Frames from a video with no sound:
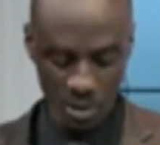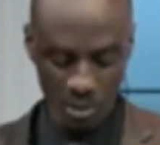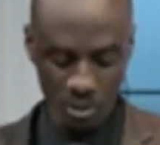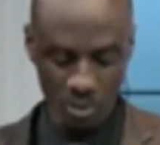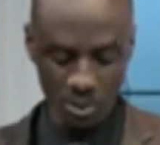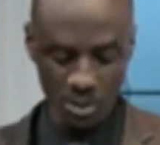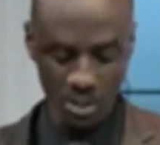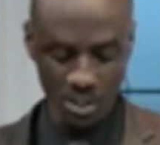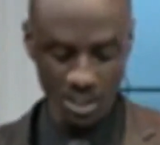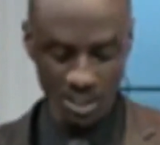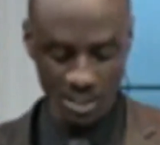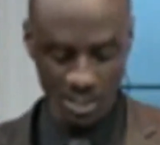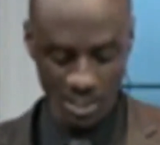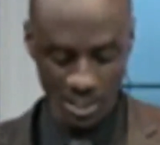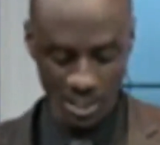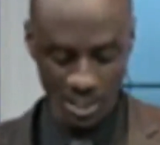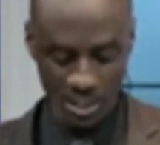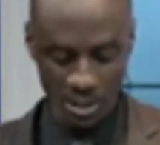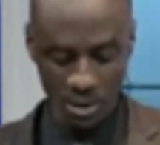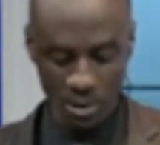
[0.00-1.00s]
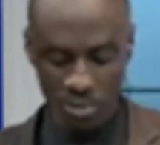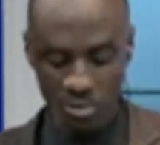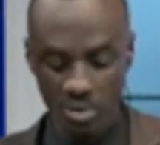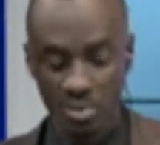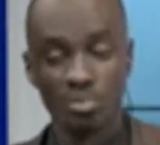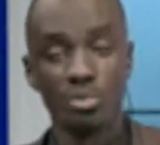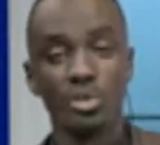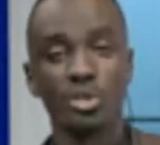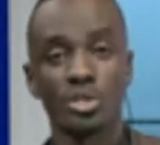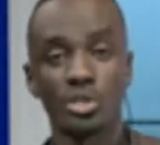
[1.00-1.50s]
looking at the
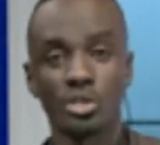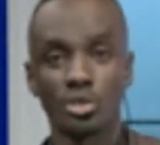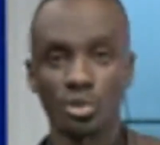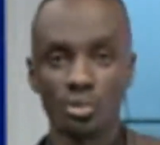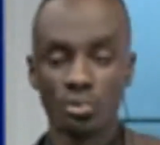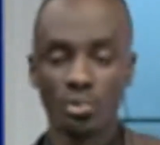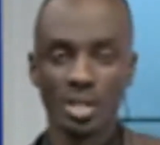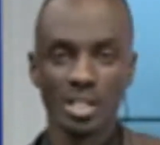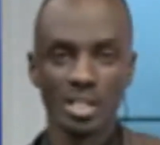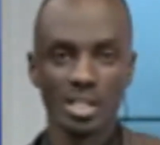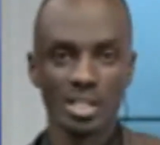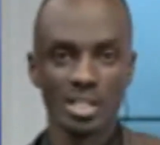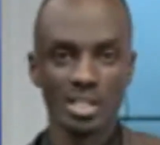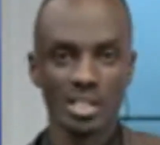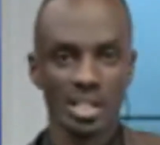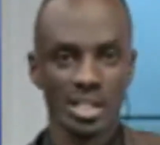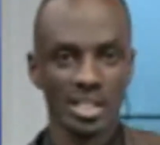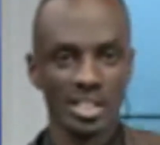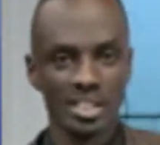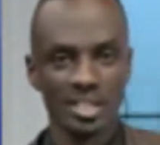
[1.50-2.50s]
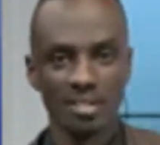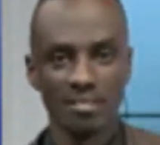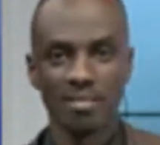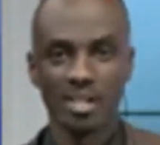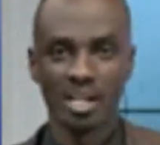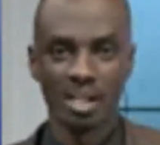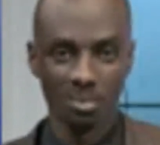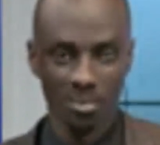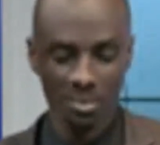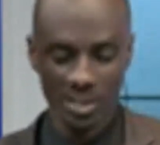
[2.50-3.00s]
contribution to Rwanda's
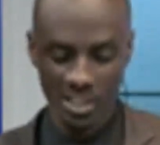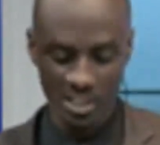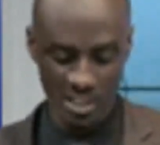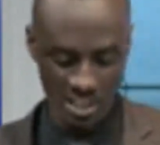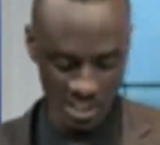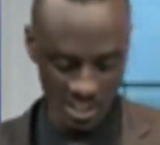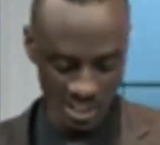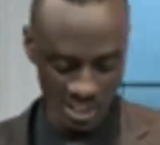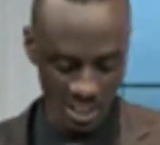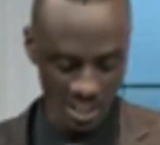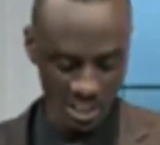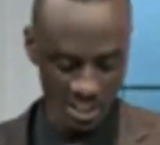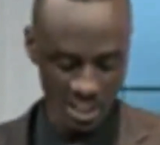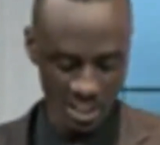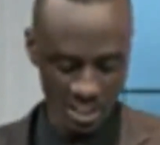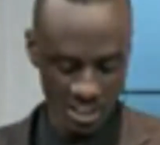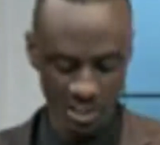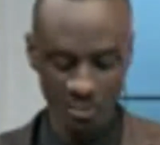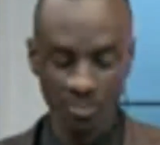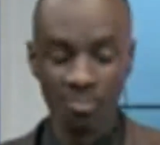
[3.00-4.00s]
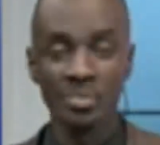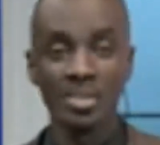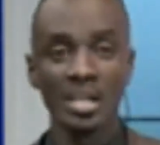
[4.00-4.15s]
development agenda.